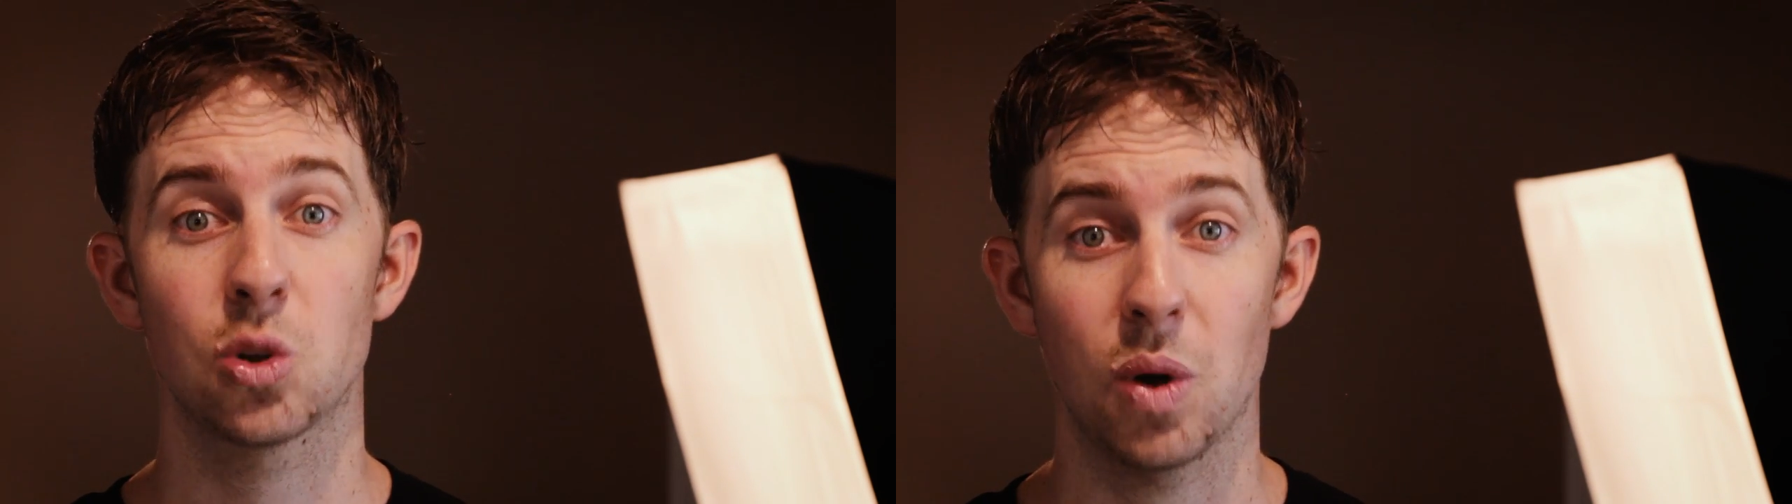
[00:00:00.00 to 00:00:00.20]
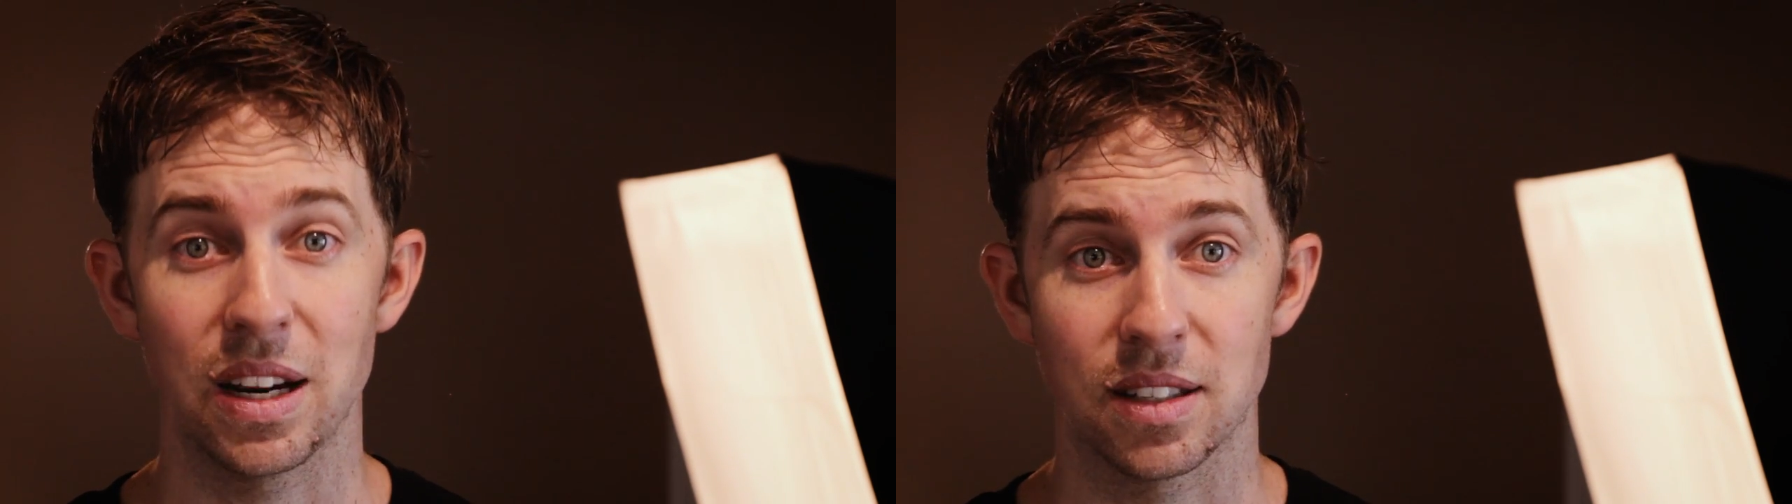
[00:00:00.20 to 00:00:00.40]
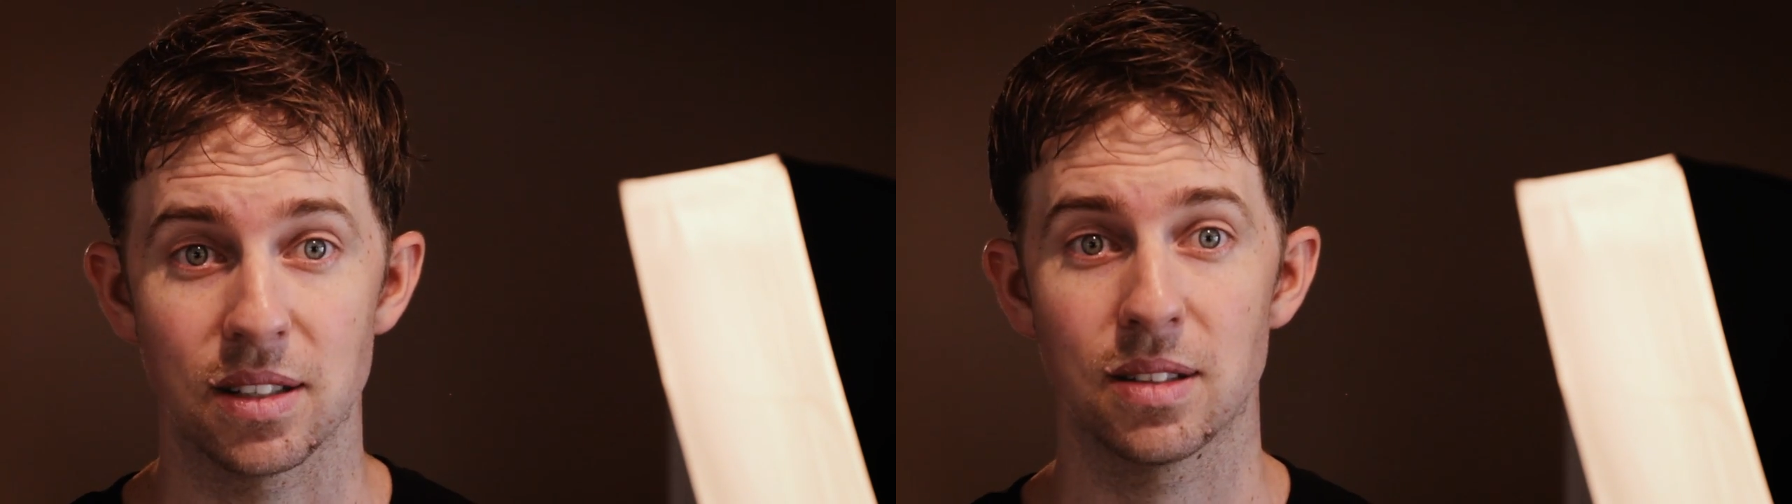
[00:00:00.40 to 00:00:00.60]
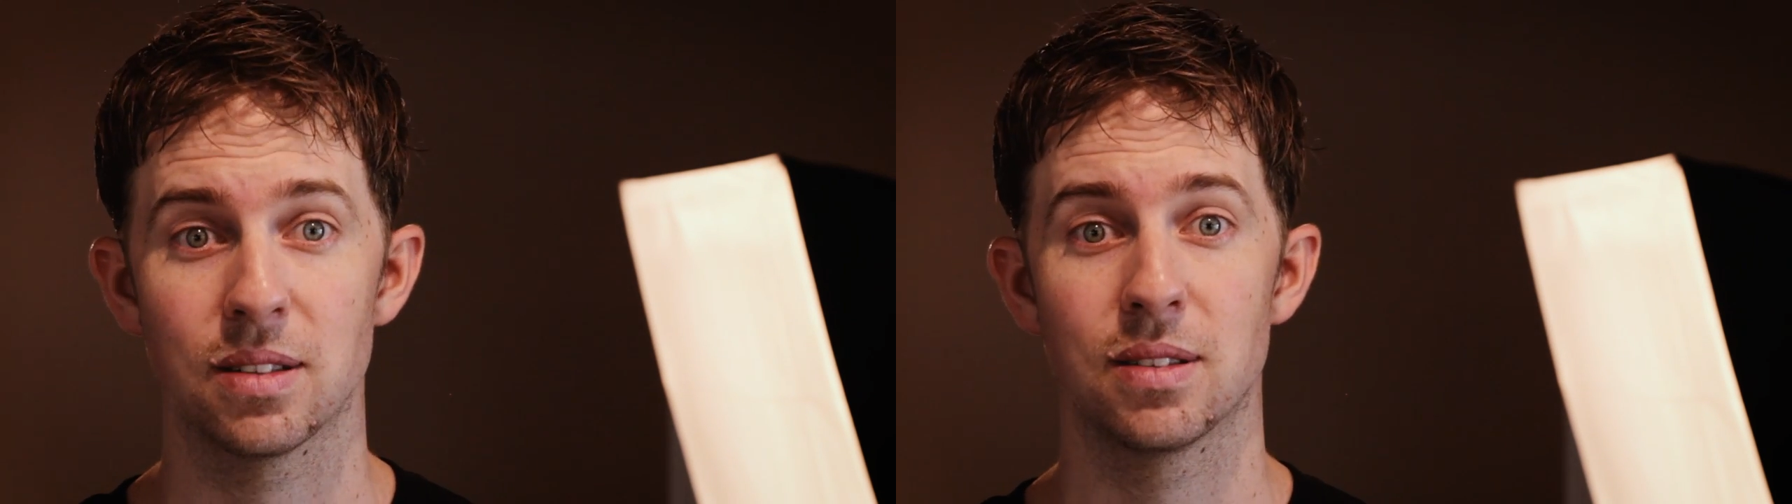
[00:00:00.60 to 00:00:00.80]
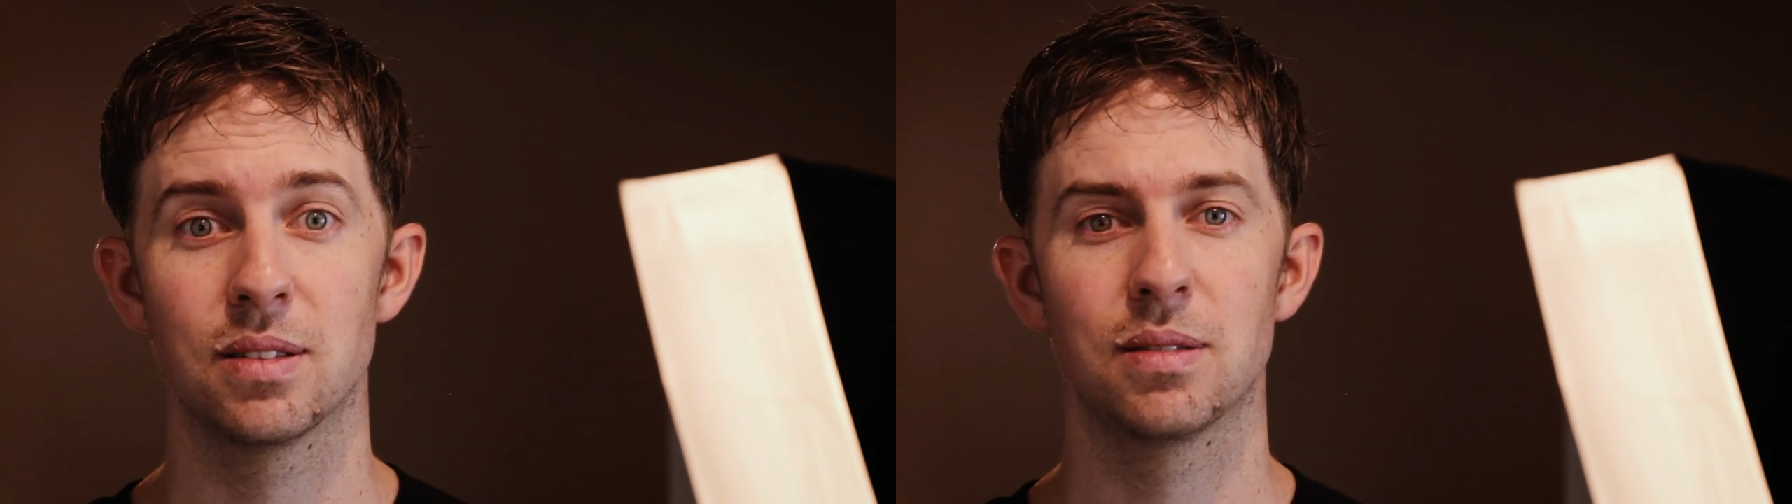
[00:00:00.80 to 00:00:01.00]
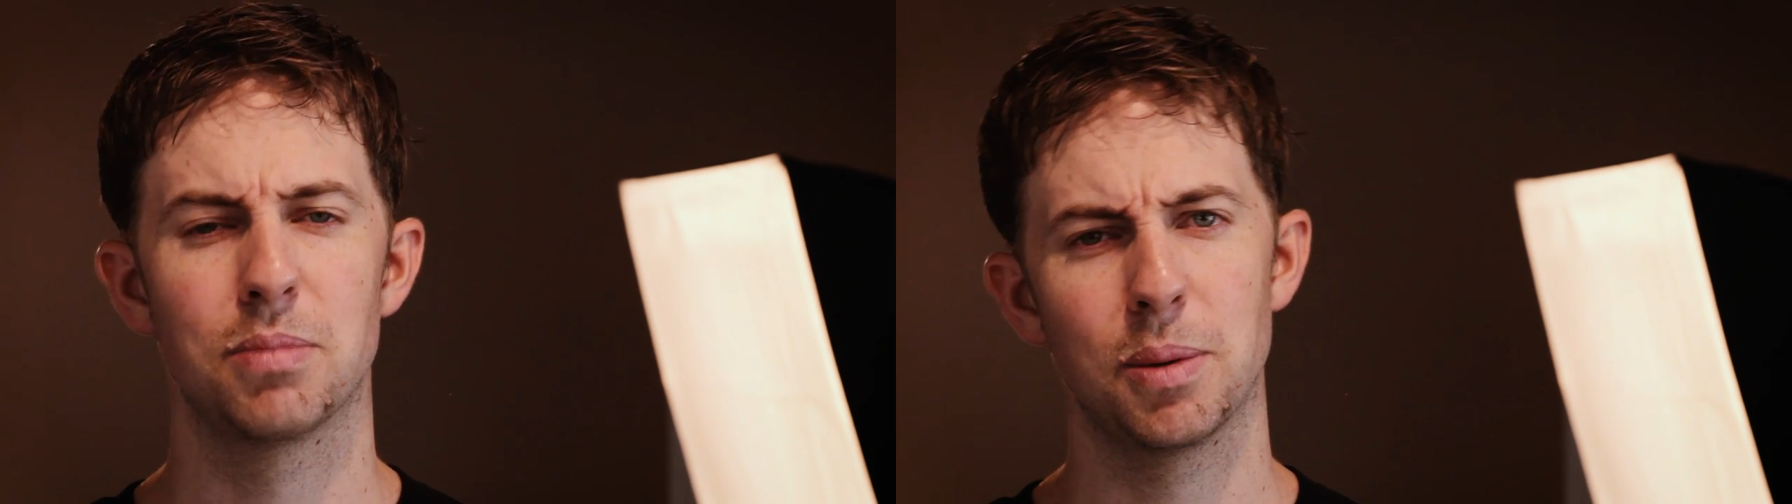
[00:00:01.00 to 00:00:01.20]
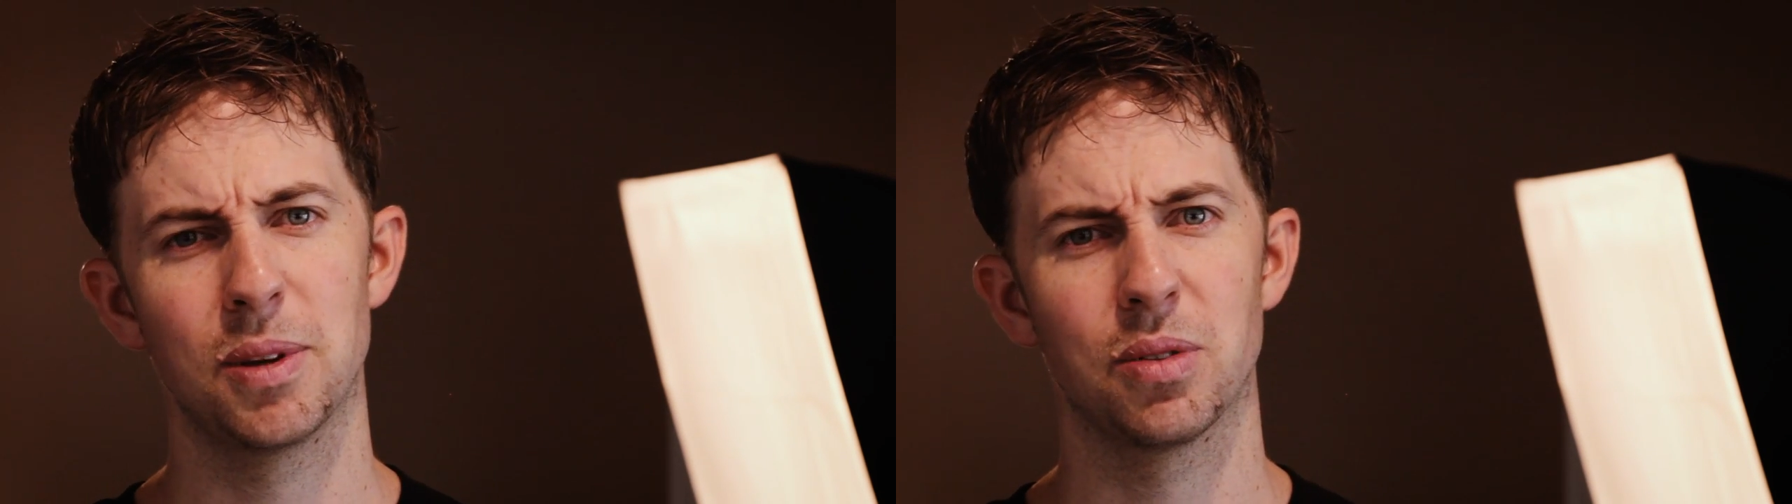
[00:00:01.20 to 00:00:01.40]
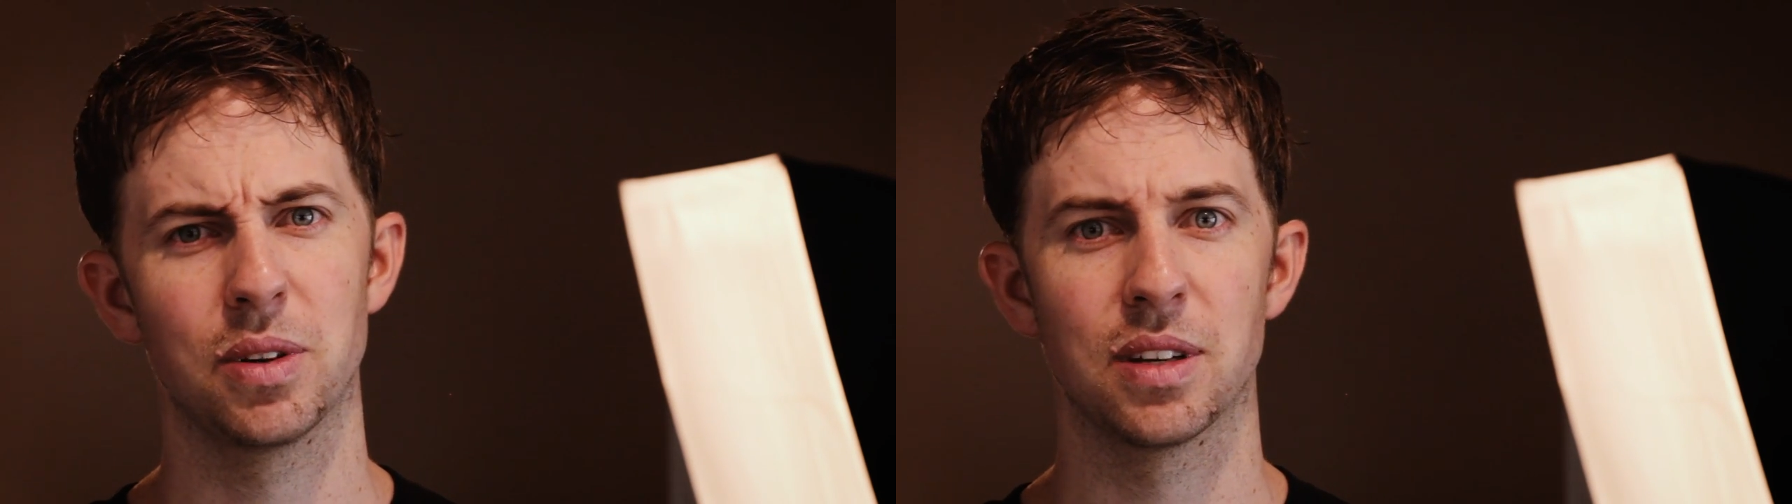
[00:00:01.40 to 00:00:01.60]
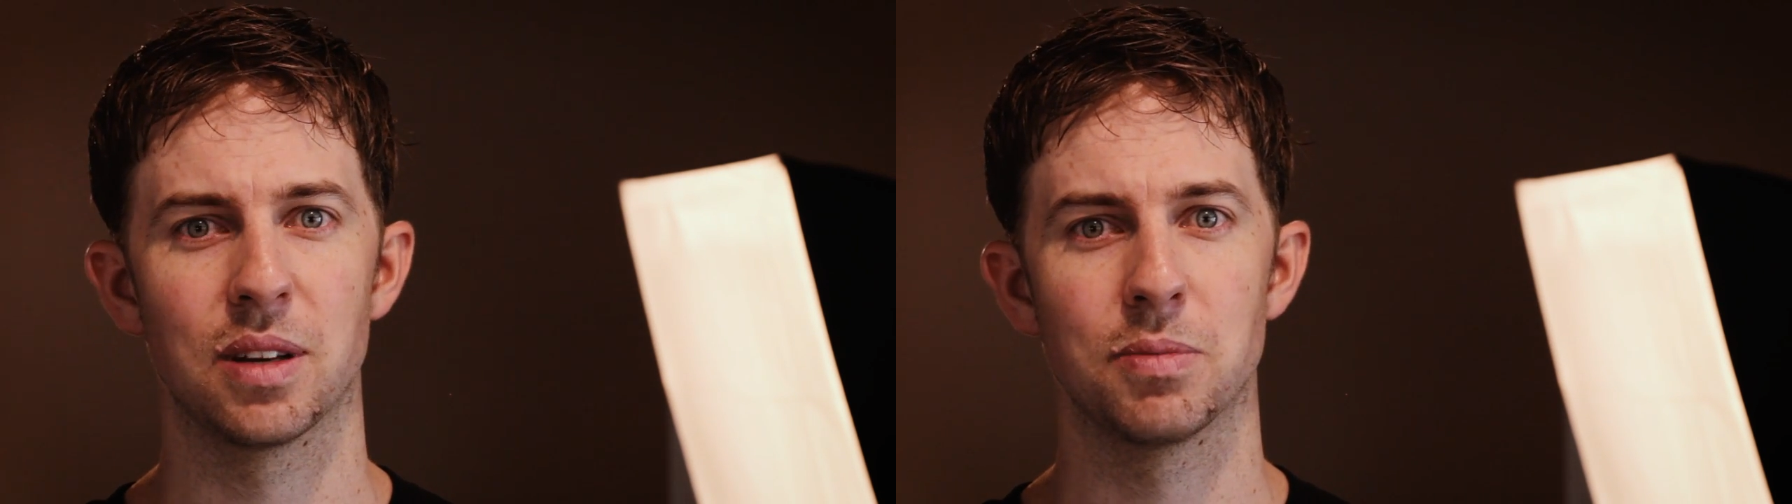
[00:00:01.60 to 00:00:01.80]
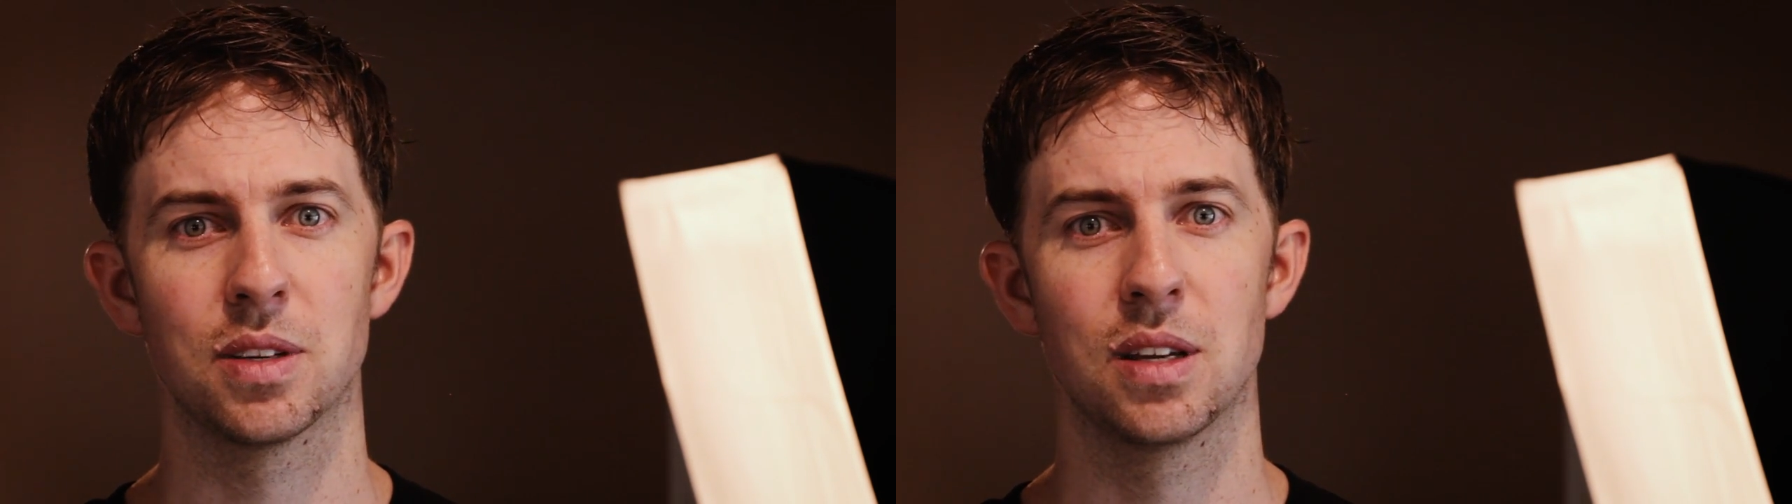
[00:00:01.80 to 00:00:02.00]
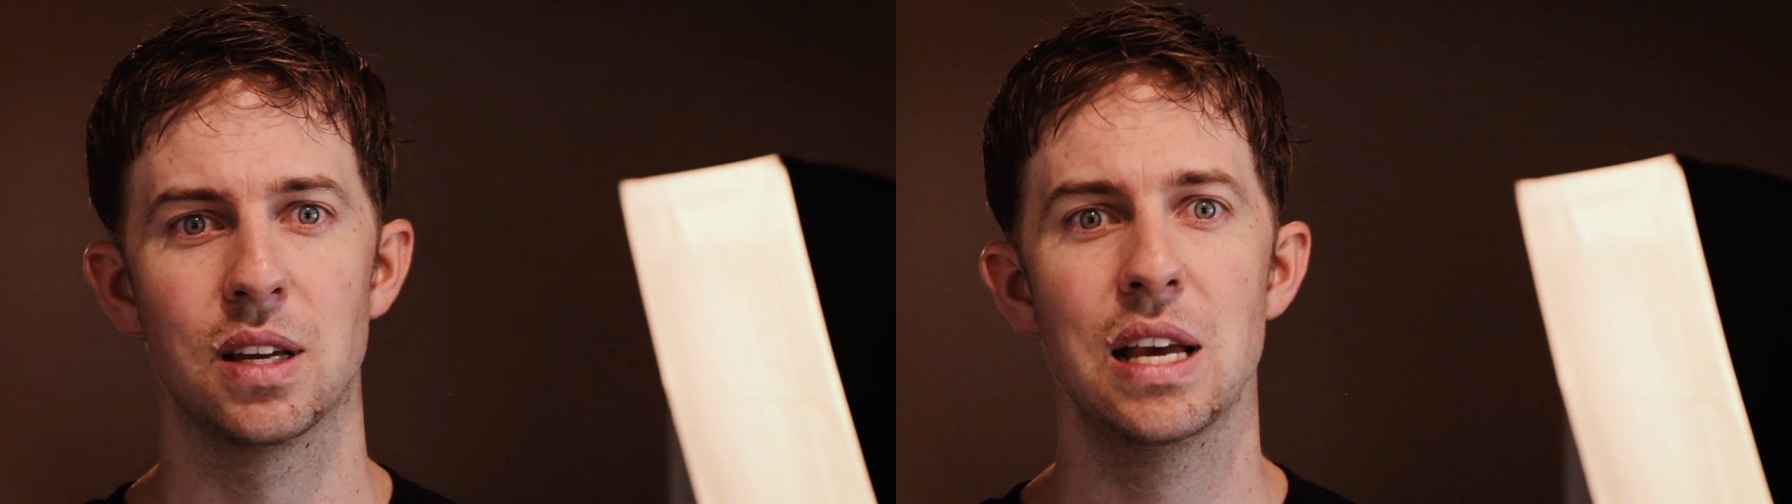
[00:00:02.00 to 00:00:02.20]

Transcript: Twice, maybe three times.